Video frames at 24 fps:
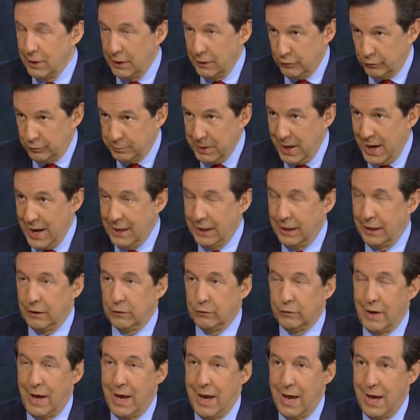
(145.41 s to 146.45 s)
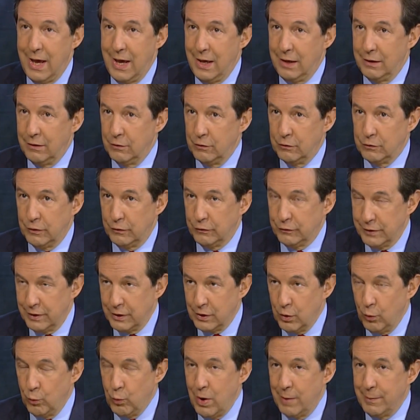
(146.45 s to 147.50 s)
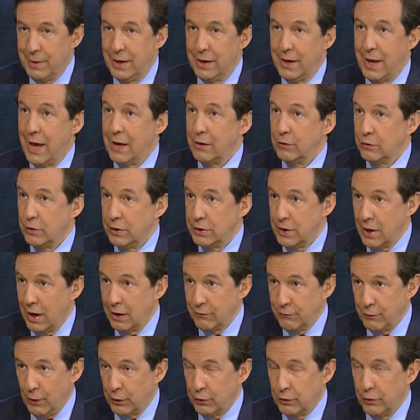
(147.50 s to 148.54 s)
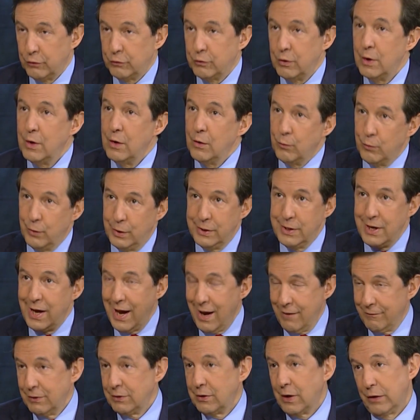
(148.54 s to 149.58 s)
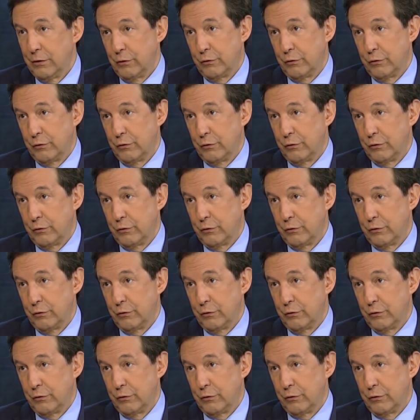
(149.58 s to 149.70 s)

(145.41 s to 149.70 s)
Hispanics and to single women and to young voters where you haven't done